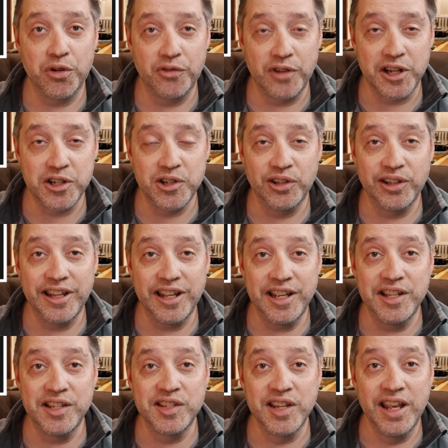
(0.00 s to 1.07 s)
professionally
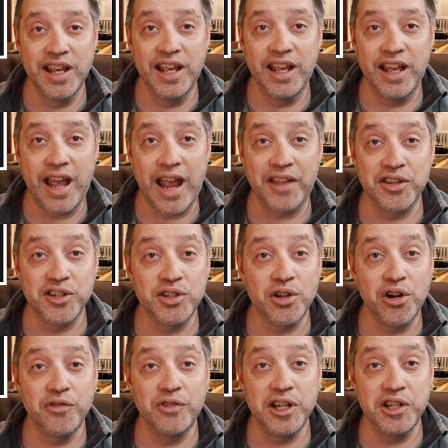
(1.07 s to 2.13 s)
is at the
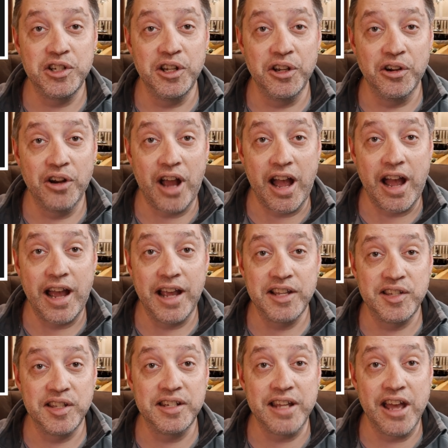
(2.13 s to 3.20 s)
start of each year, I
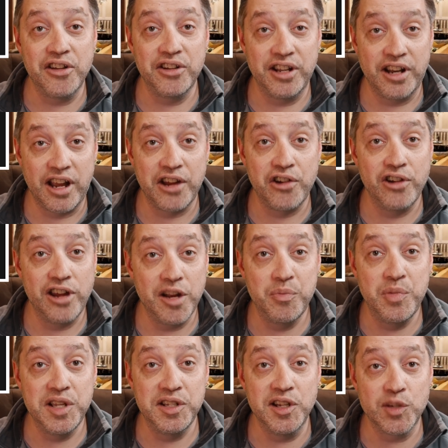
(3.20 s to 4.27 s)
sit down and I create a
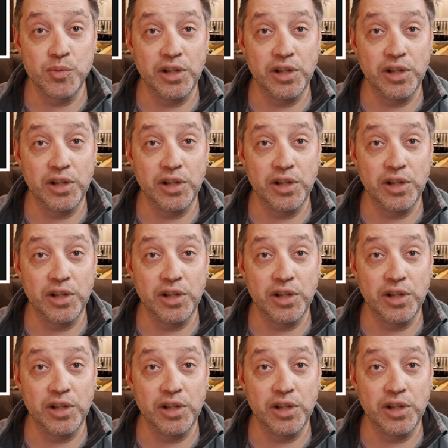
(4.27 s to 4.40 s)
business